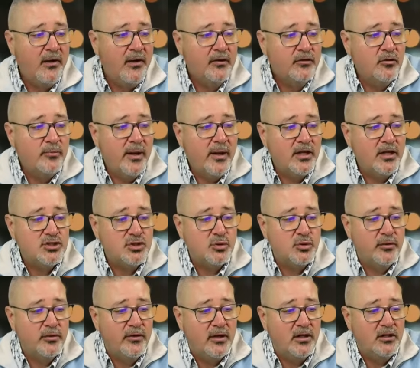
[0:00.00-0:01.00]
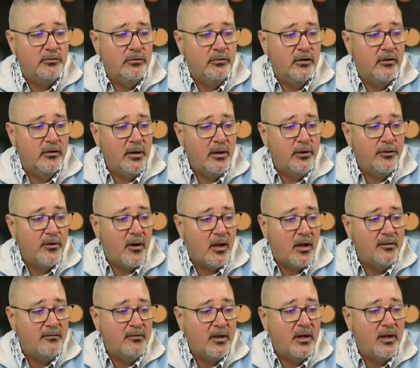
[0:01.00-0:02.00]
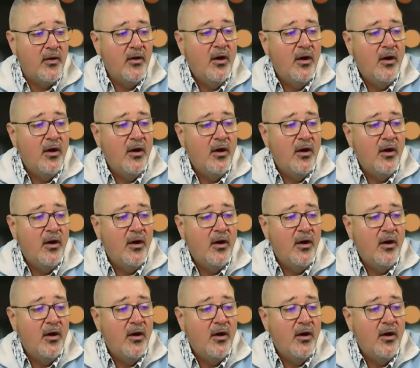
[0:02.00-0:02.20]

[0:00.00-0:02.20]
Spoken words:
to make sure that you agree with all of it.